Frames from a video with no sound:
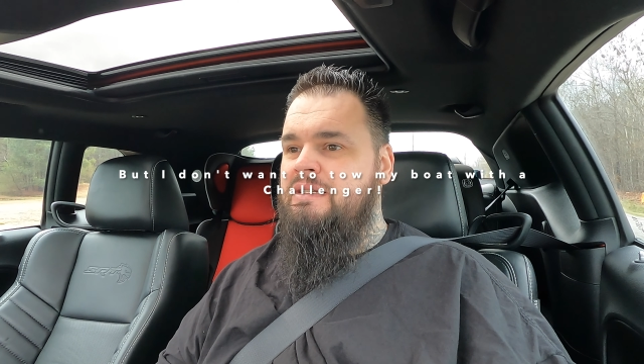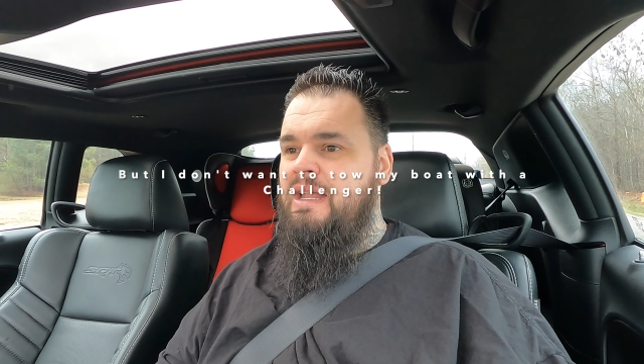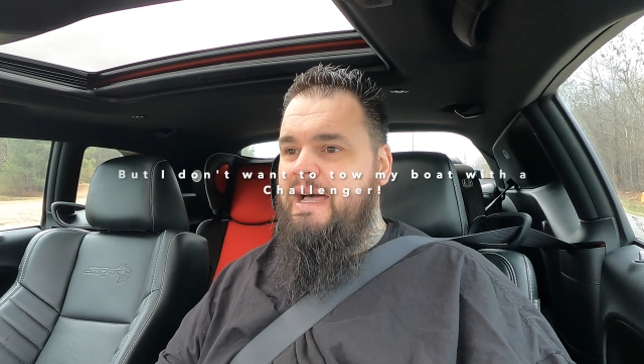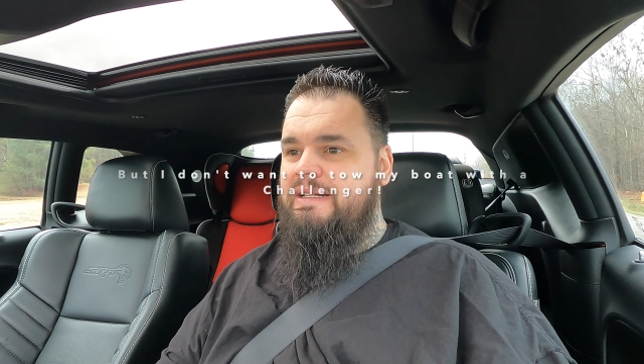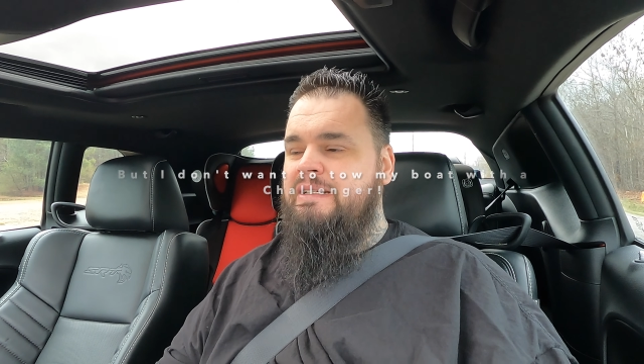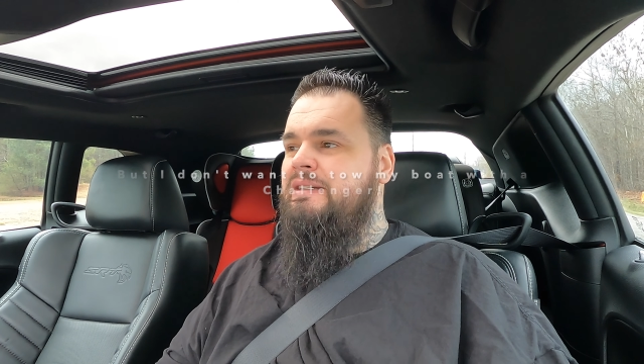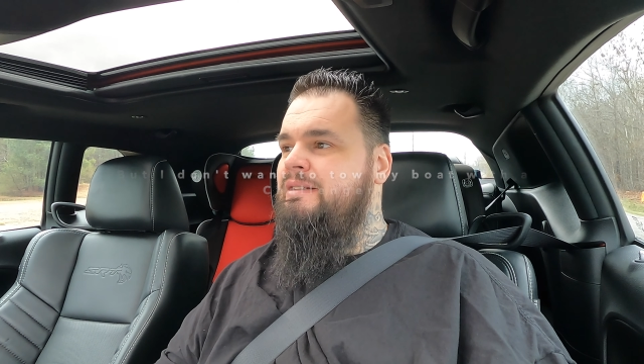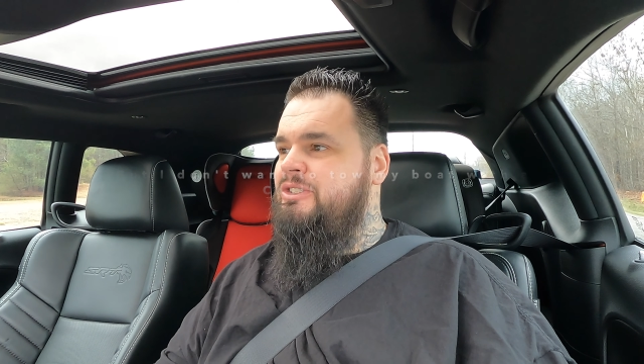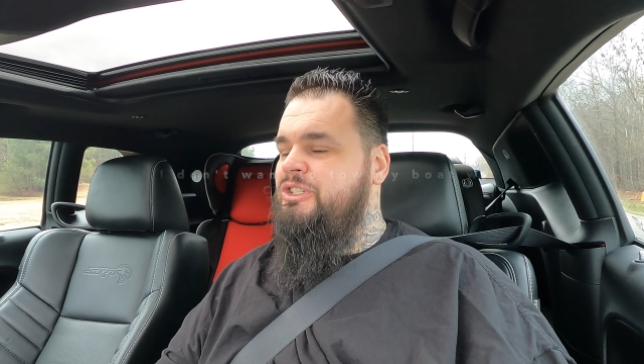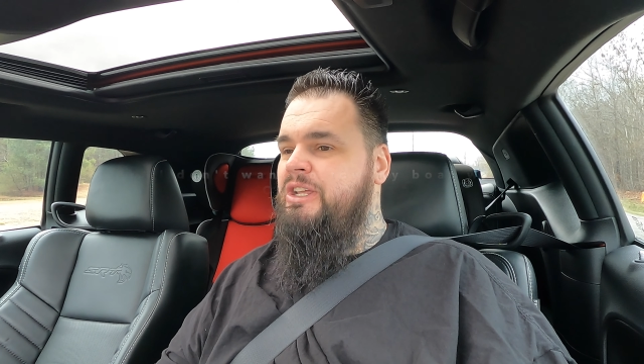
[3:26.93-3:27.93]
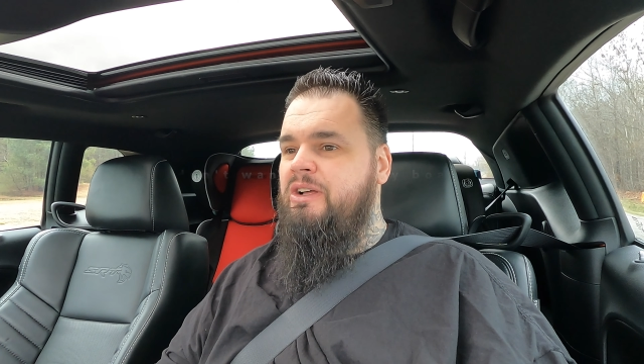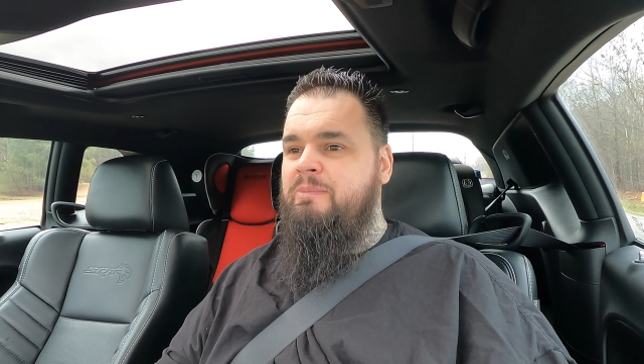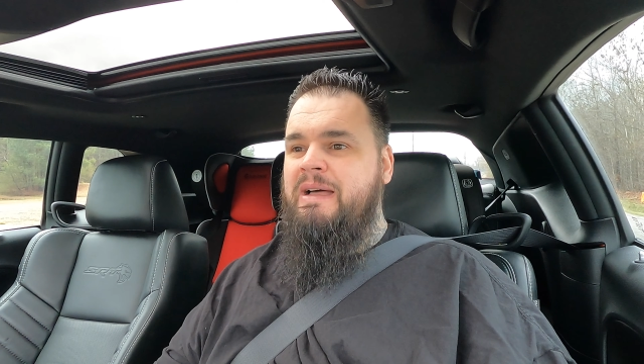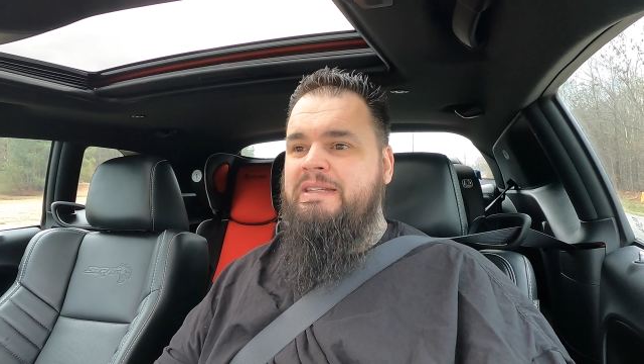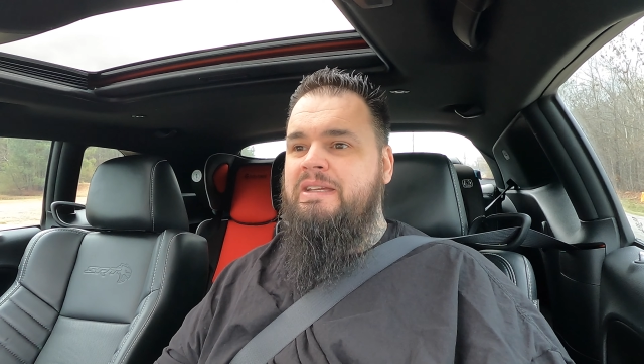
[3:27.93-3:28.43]
not to shit on
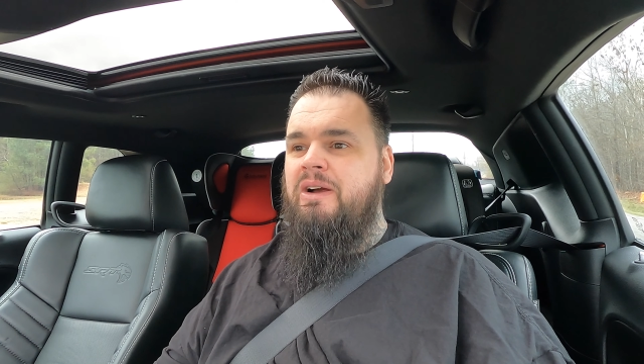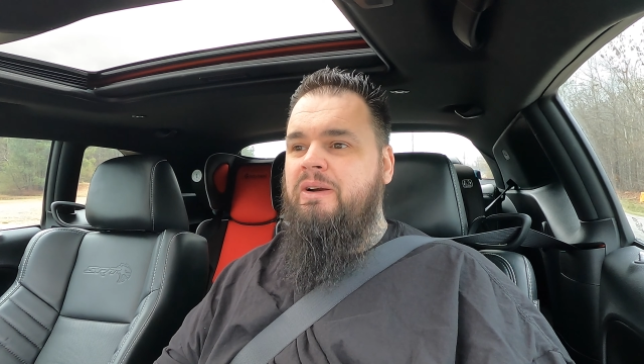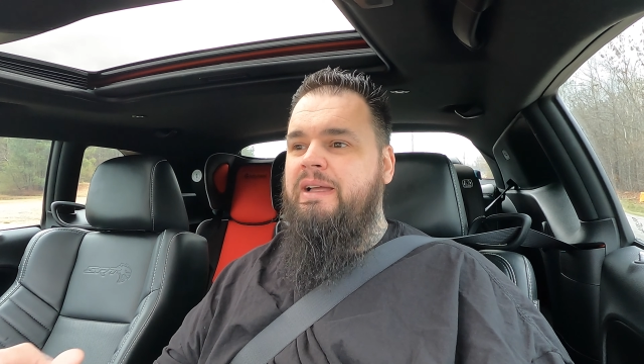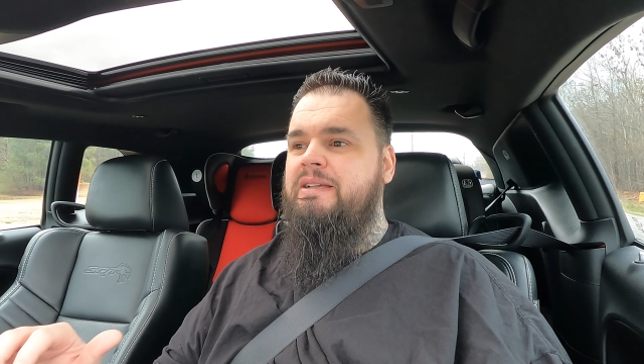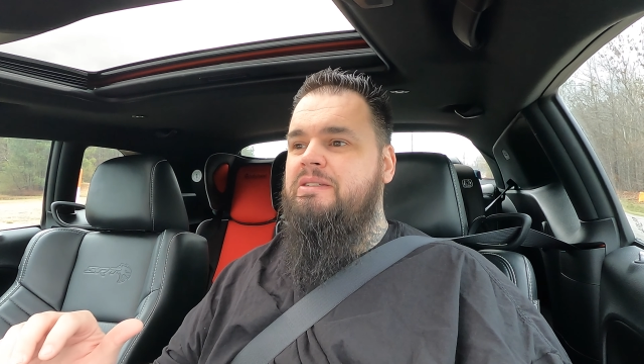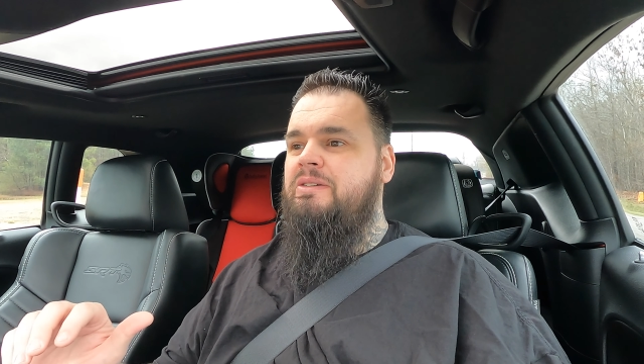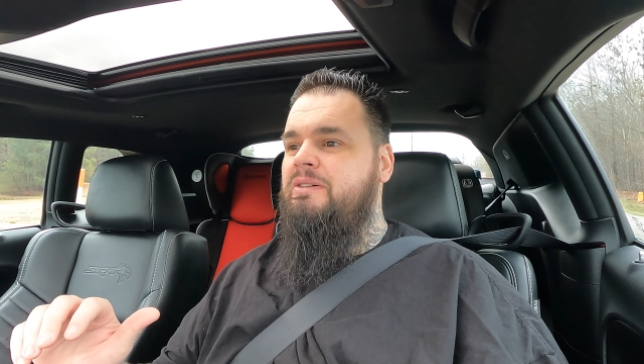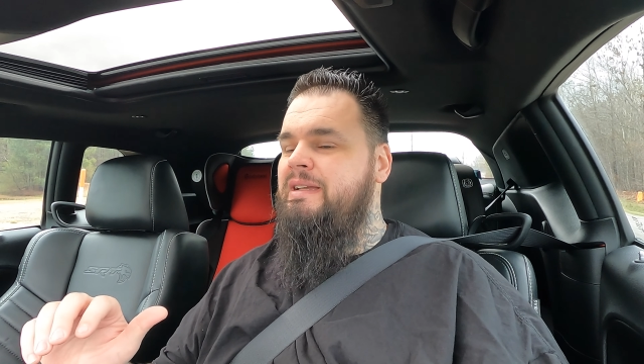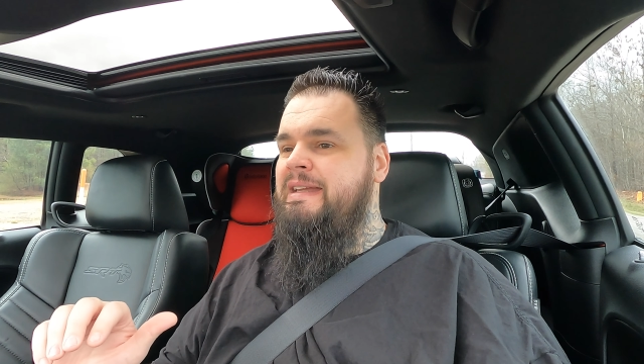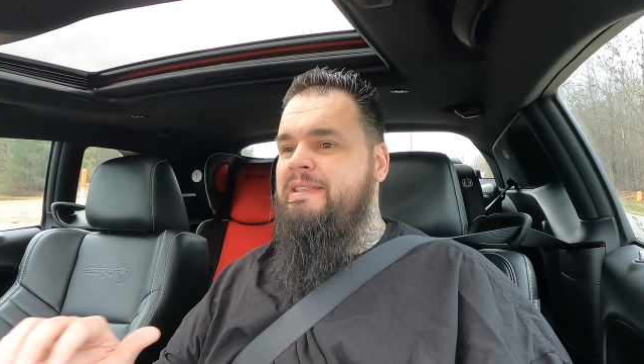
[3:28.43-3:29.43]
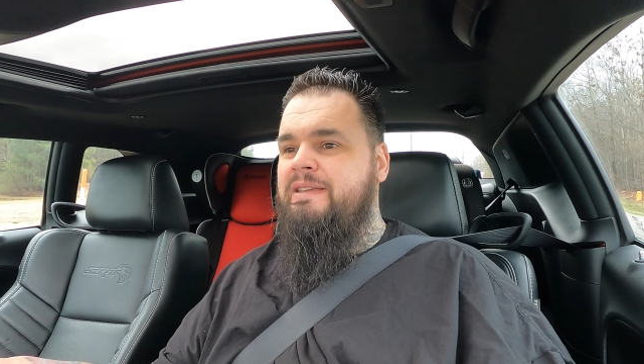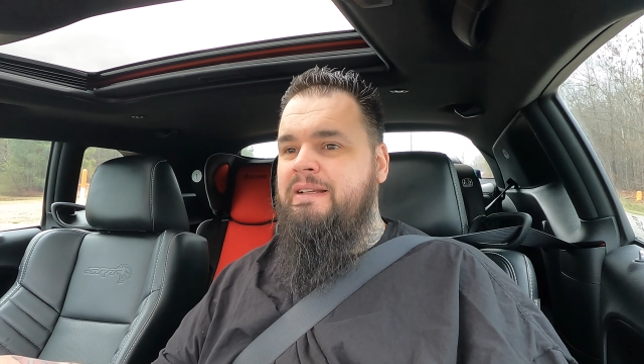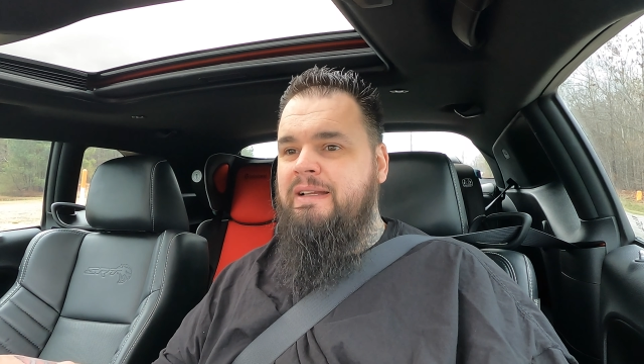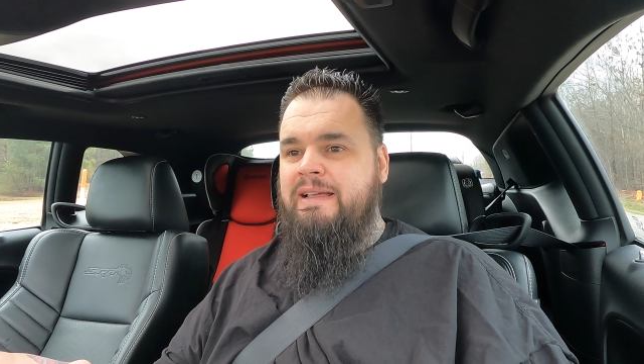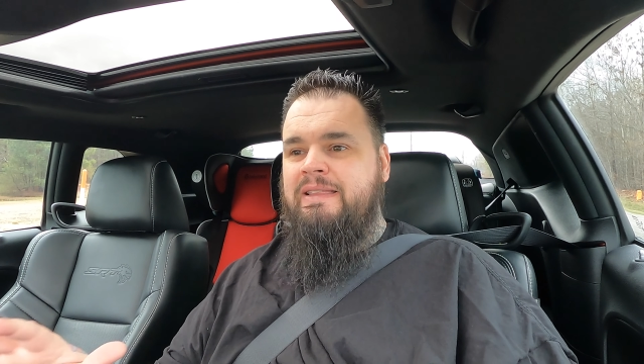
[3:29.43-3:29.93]
my TRX or anything
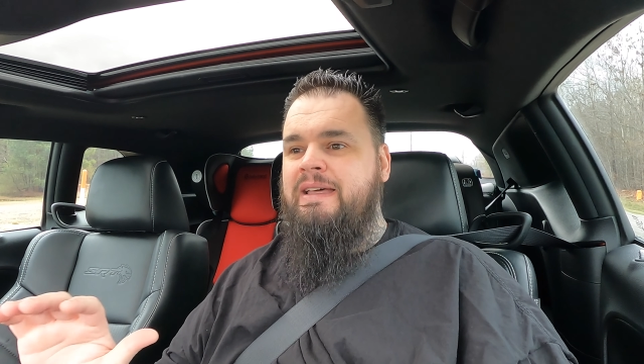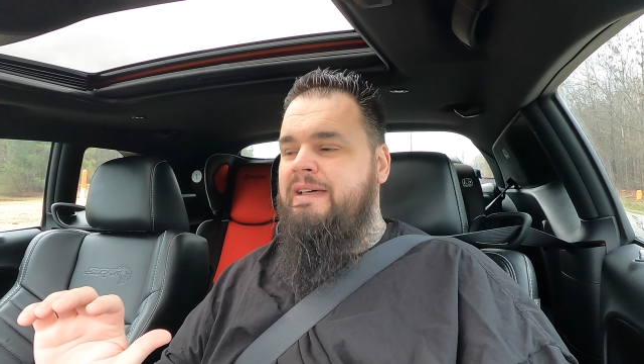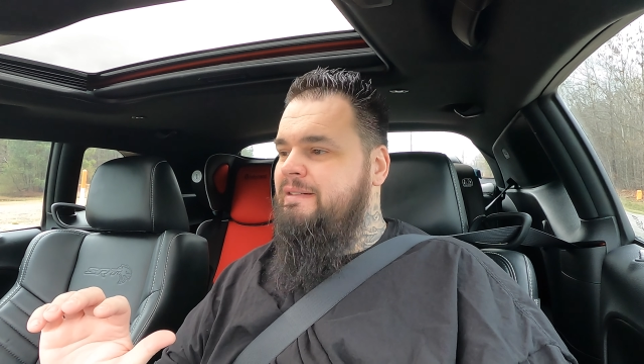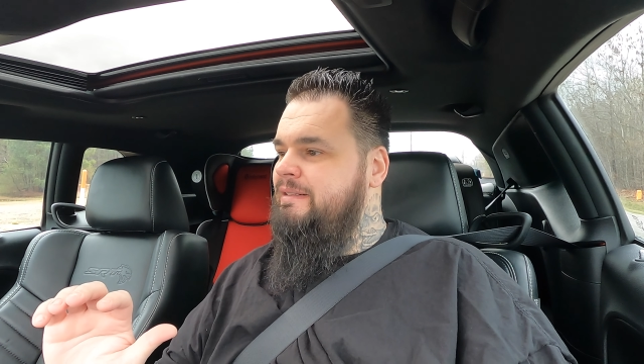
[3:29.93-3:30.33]
like that.